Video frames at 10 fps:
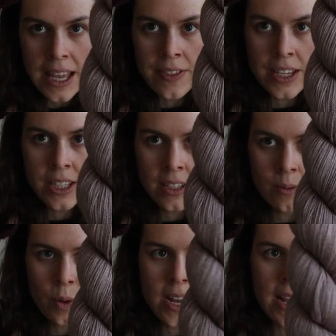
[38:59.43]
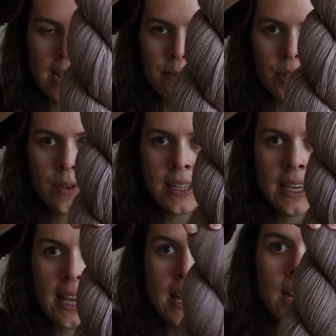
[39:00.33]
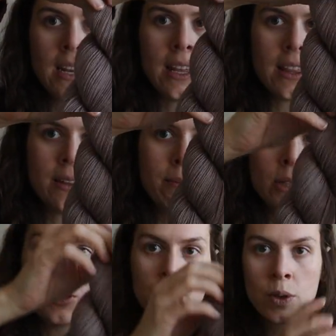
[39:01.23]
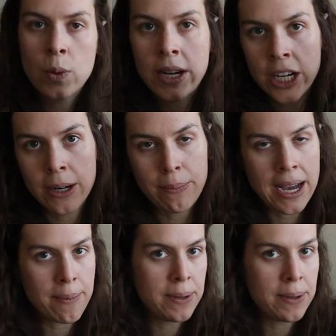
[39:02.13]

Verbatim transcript: And this is what I'm using in the balloon sweater by